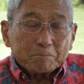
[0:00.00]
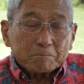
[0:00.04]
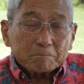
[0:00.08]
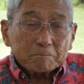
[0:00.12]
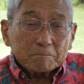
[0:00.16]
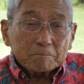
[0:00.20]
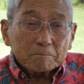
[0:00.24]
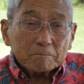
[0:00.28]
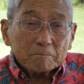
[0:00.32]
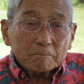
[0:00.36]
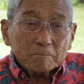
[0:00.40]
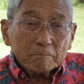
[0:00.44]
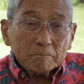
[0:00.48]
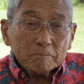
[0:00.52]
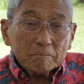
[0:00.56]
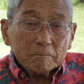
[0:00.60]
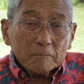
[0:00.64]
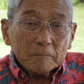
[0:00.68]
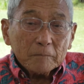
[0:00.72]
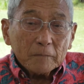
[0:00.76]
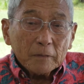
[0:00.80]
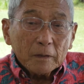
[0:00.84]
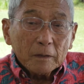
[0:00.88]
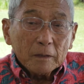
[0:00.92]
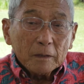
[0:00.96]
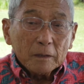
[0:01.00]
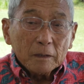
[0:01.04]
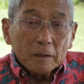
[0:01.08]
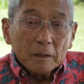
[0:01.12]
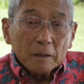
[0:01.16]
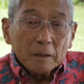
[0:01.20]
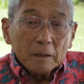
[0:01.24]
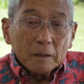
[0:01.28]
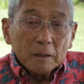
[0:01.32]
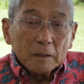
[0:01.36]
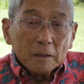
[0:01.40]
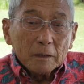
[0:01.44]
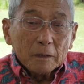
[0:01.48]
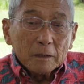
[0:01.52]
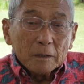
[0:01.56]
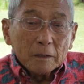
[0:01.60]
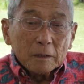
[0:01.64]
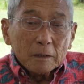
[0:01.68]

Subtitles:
(no one is talking)